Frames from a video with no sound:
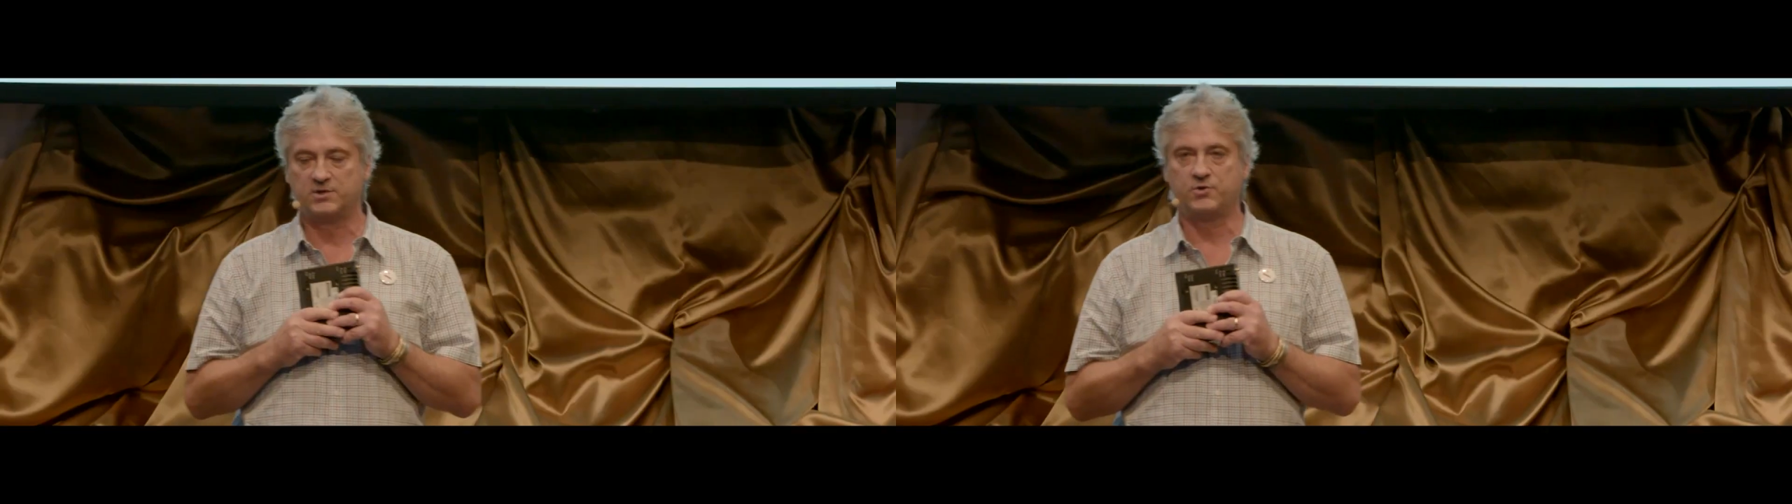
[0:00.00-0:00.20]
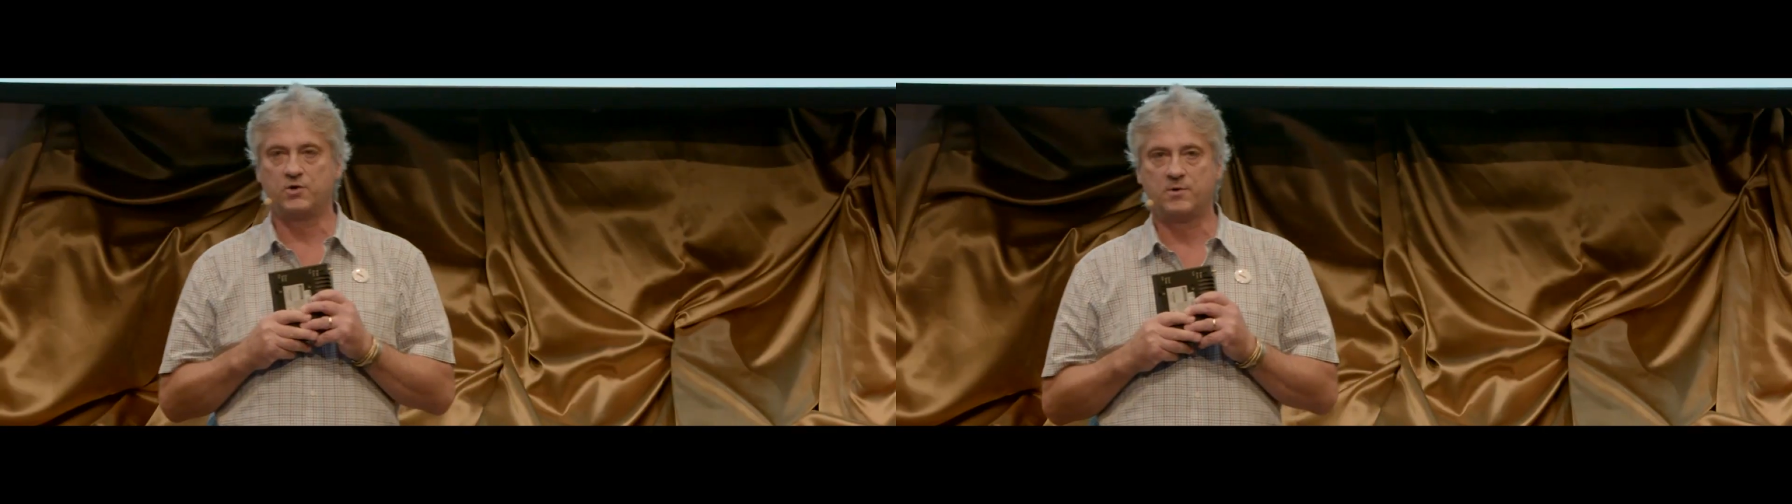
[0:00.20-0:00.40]
to
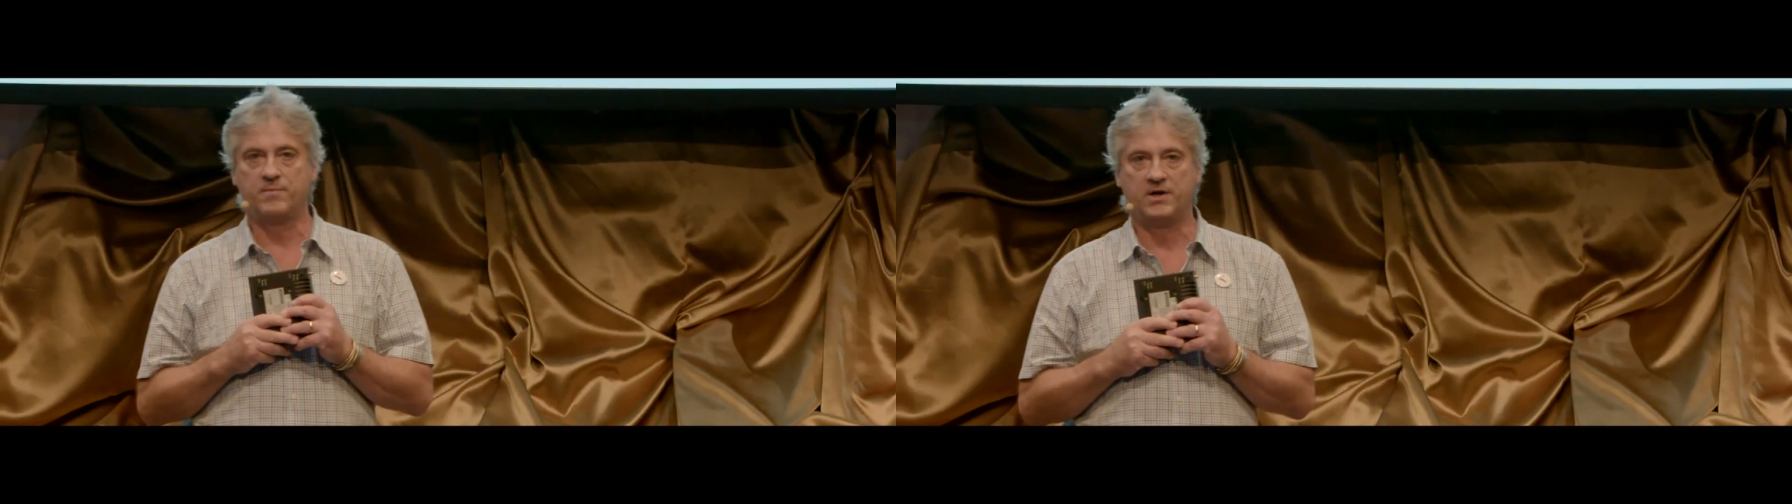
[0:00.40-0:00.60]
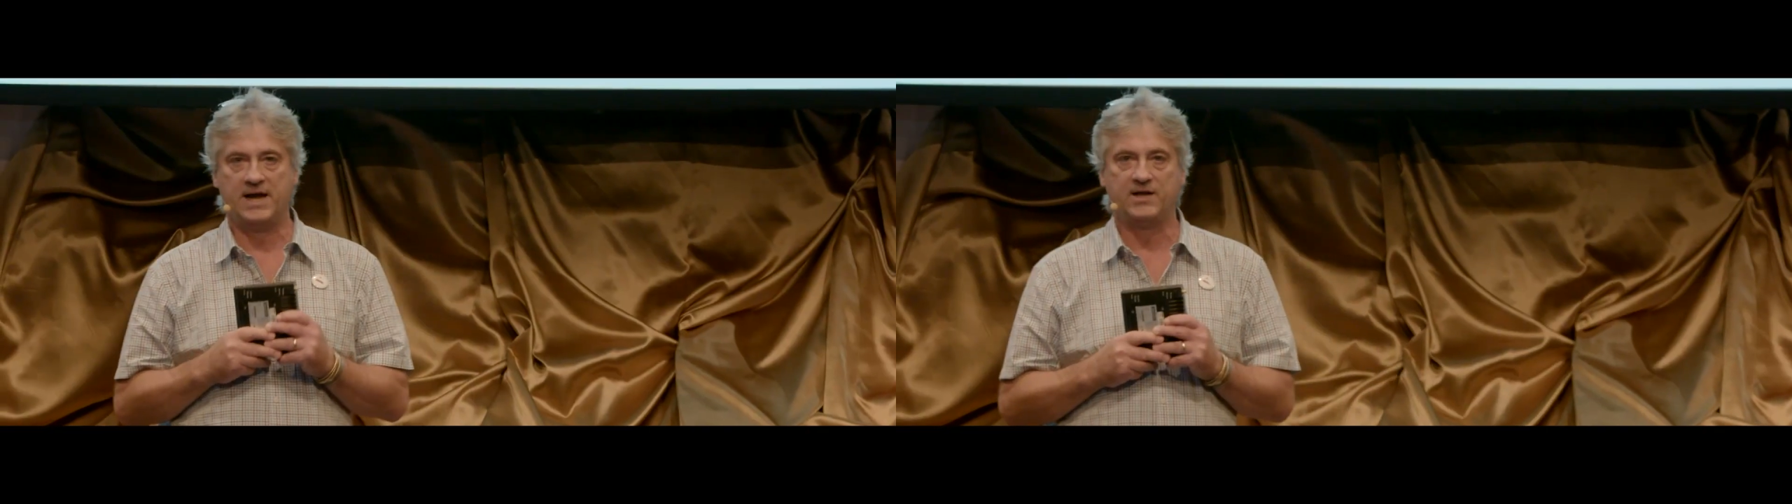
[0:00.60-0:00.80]
talk
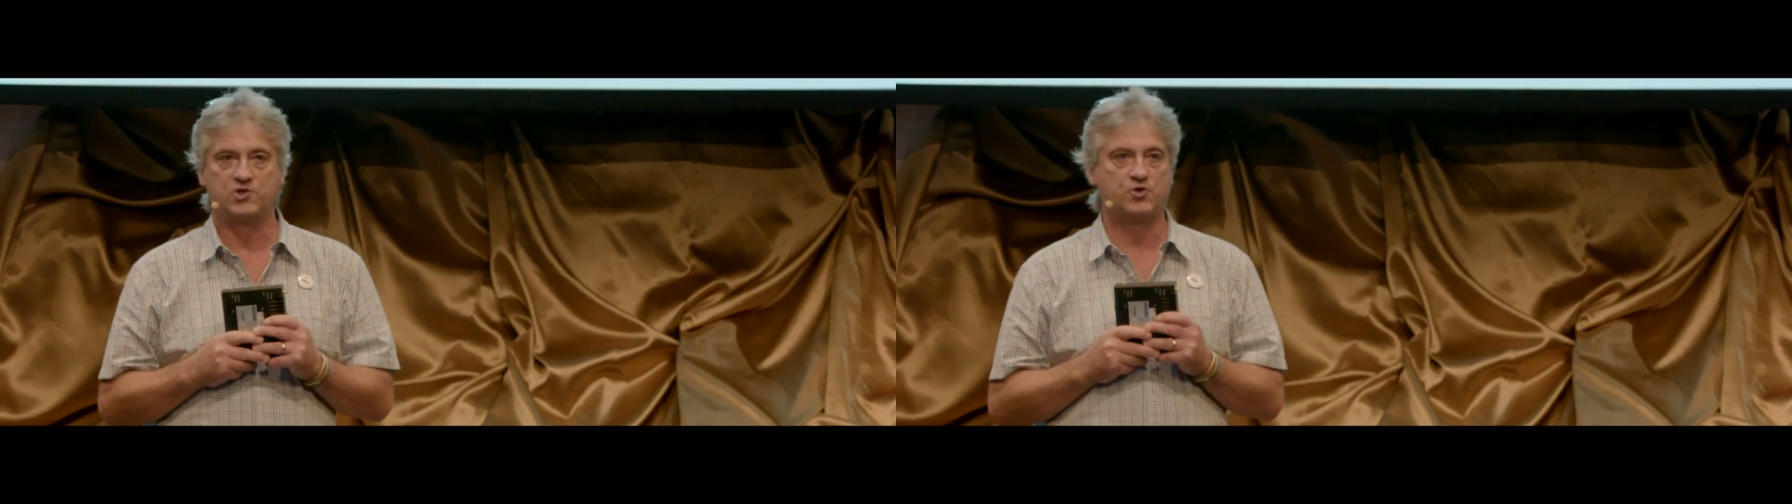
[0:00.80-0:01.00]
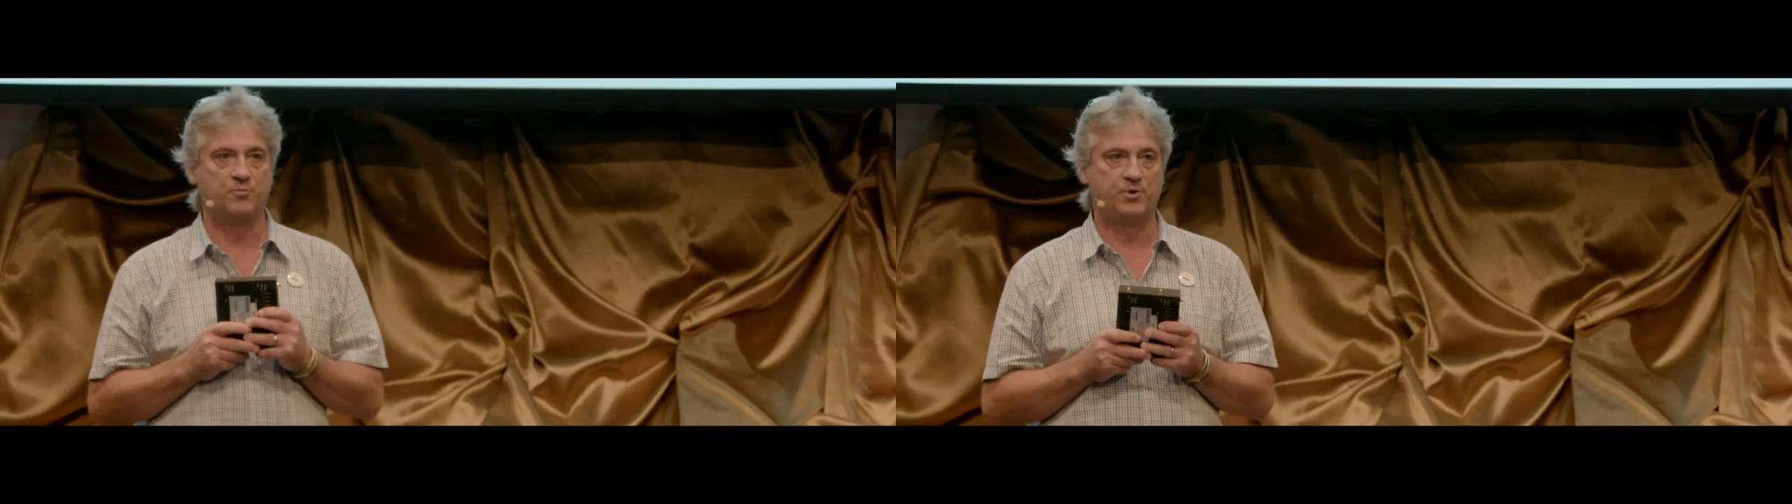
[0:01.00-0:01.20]
about
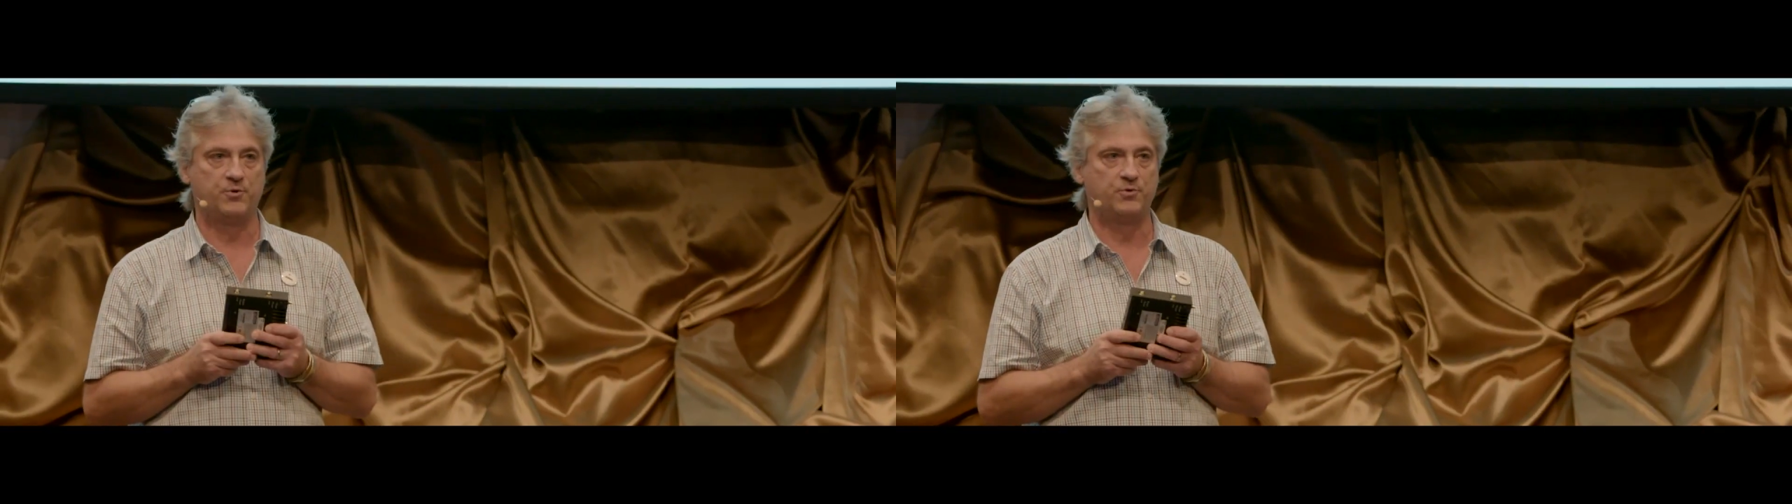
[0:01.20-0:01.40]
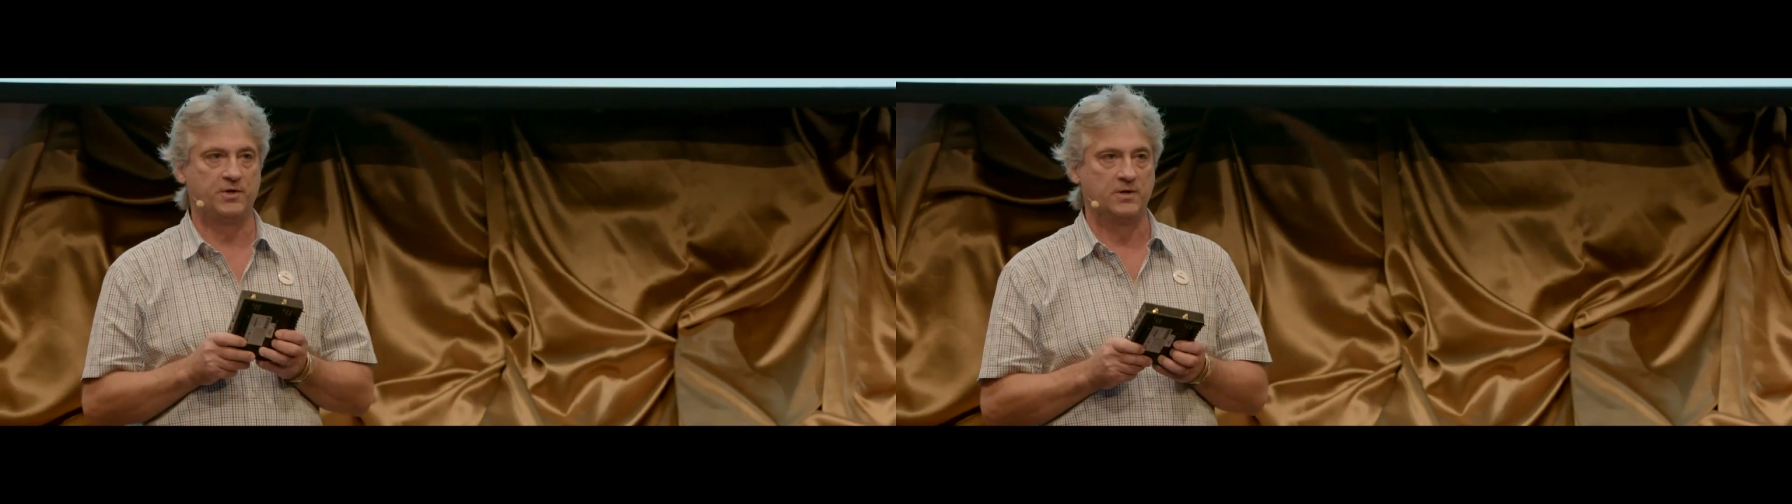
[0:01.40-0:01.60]
edge
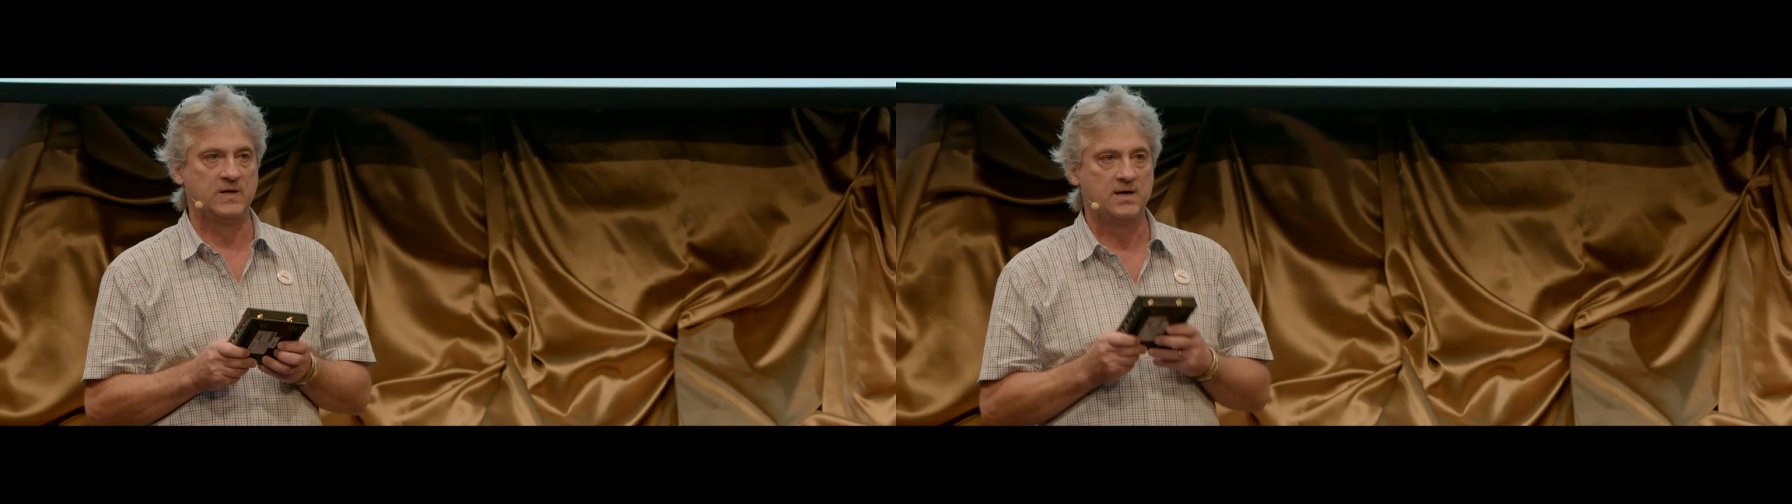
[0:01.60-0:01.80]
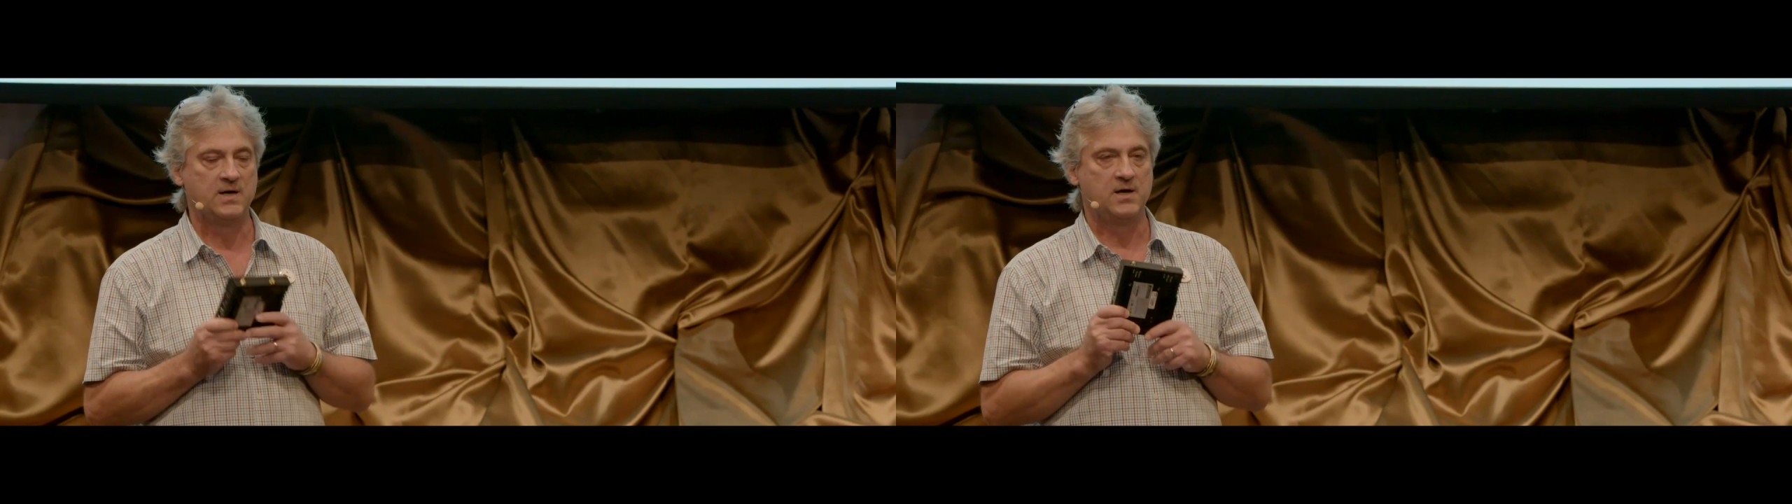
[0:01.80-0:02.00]
computing.
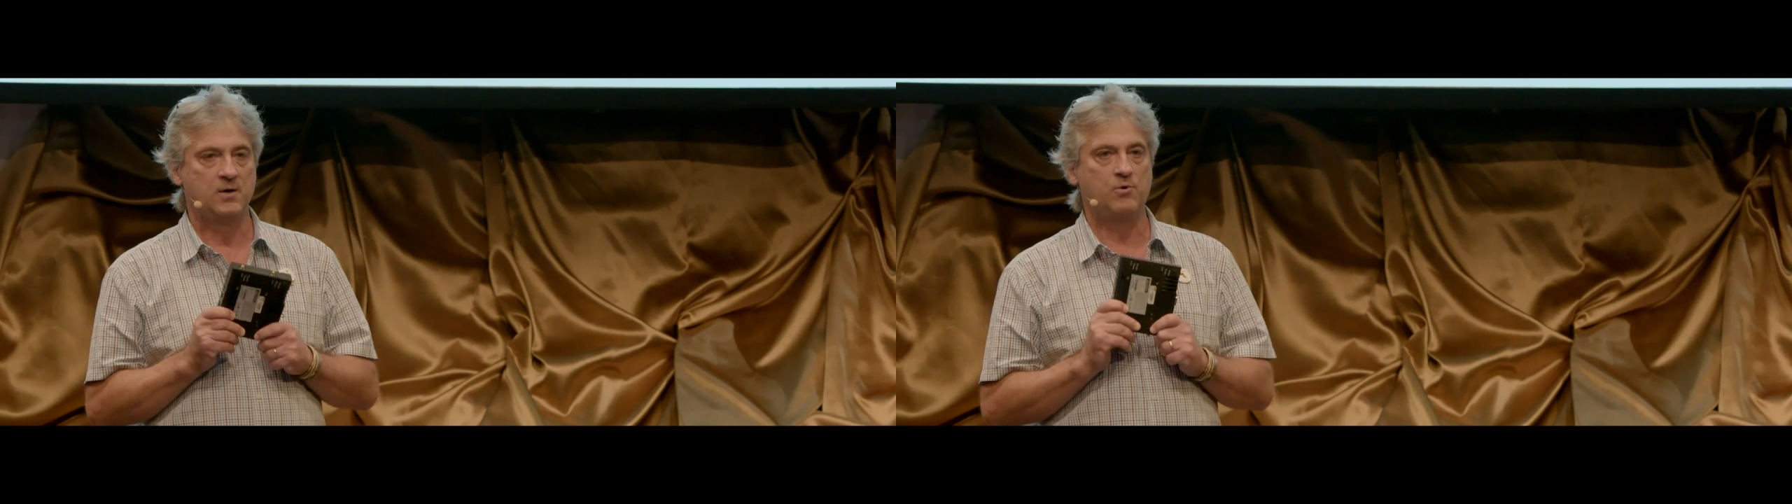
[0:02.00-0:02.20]
And